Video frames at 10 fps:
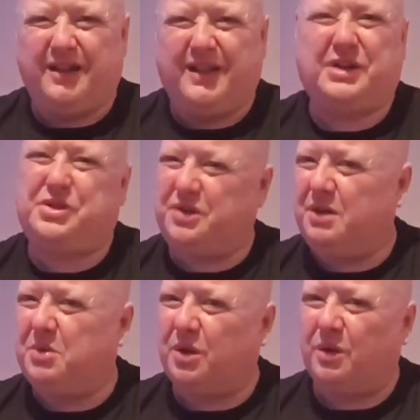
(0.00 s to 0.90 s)
That's
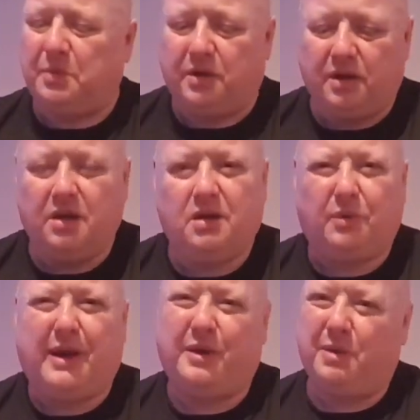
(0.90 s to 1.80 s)
cheap, Coleman.
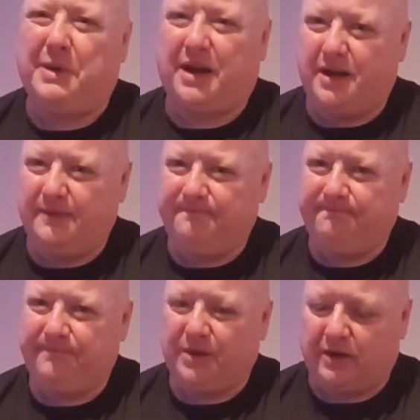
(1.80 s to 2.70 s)
Why not a bag?
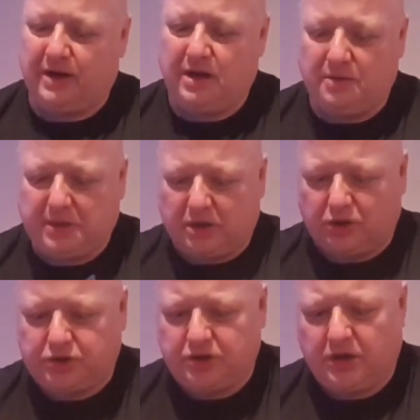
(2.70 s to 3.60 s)
Alright?
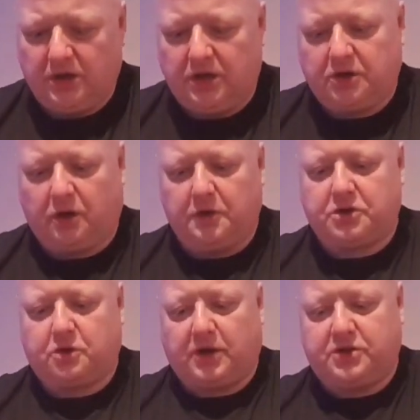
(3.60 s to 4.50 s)
Because you don't want to
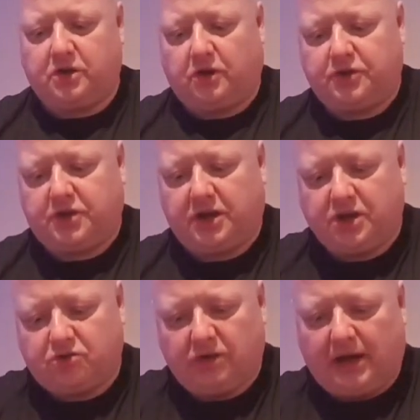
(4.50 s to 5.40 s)
scratch the non-stick.
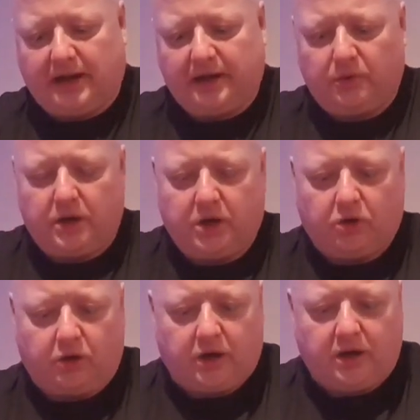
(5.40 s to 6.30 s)
It's really handy when you're
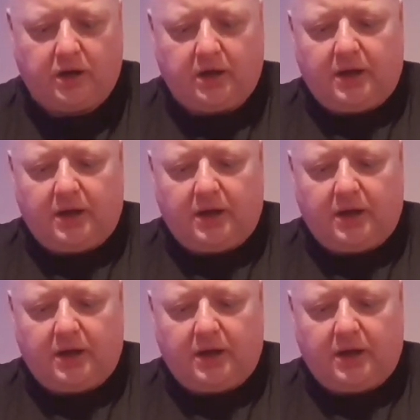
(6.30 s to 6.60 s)
cooking.